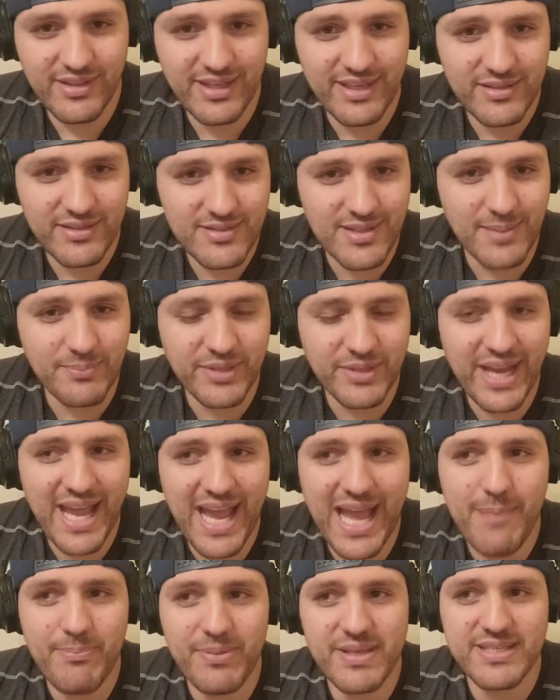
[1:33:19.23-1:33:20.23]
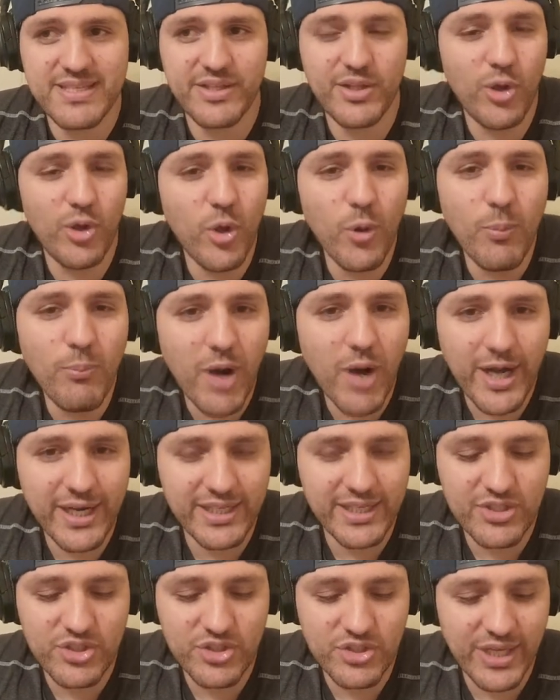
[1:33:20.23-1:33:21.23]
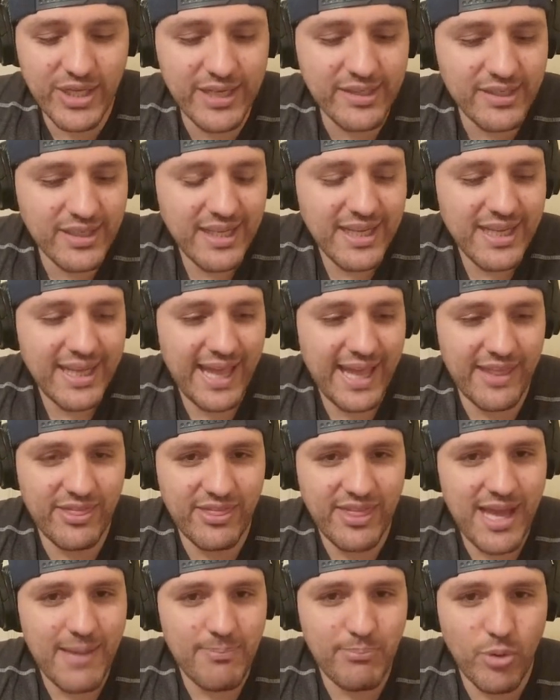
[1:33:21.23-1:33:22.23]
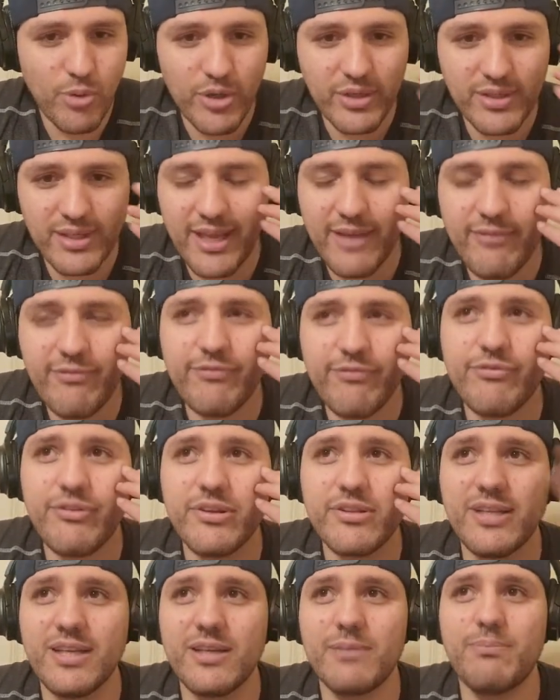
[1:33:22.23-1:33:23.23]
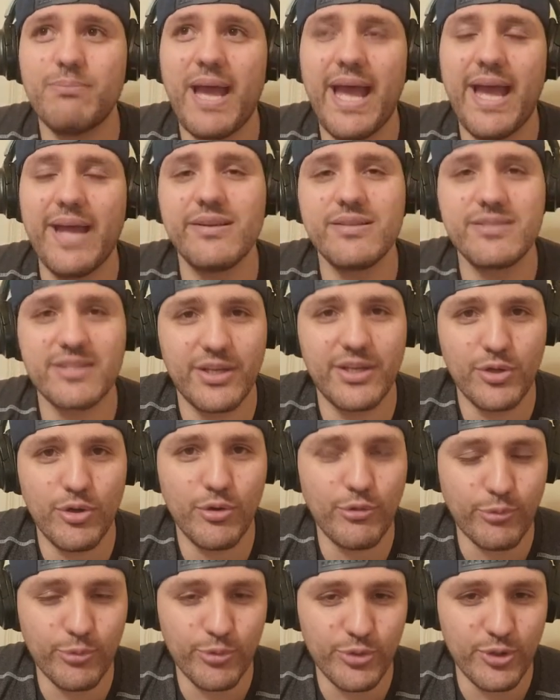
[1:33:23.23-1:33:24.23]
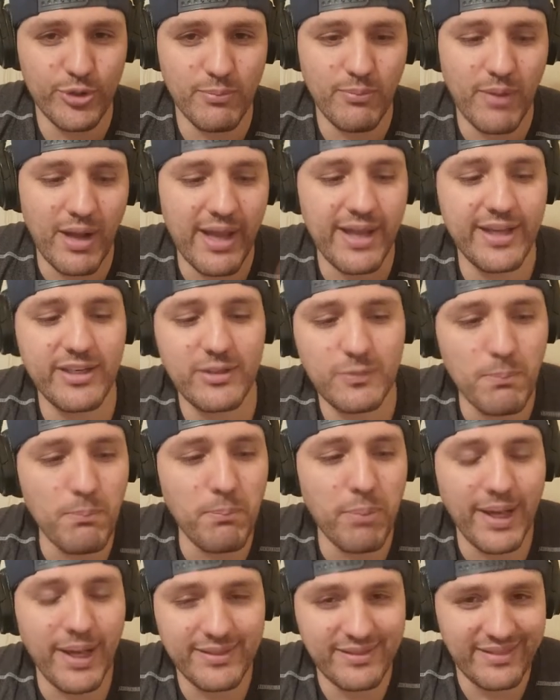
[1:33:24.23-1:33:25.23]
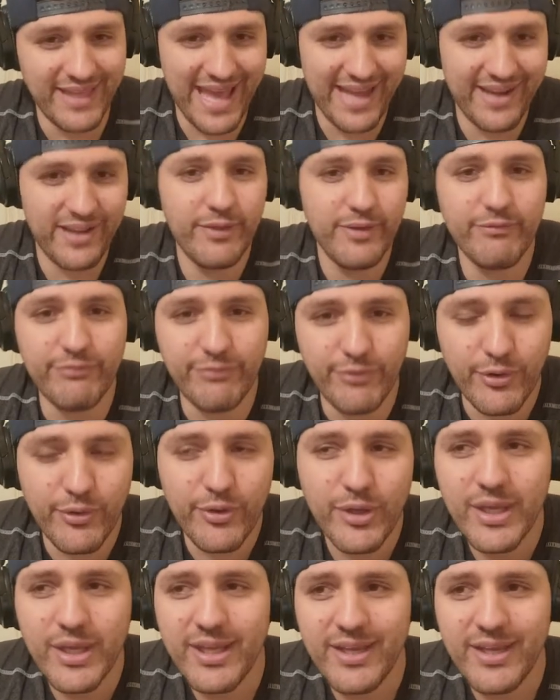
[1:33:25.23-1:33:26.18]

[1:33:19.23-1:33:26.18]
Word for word: it, something happens and the whole market is shut. At that point, everything bad is going to go through your mind but that info.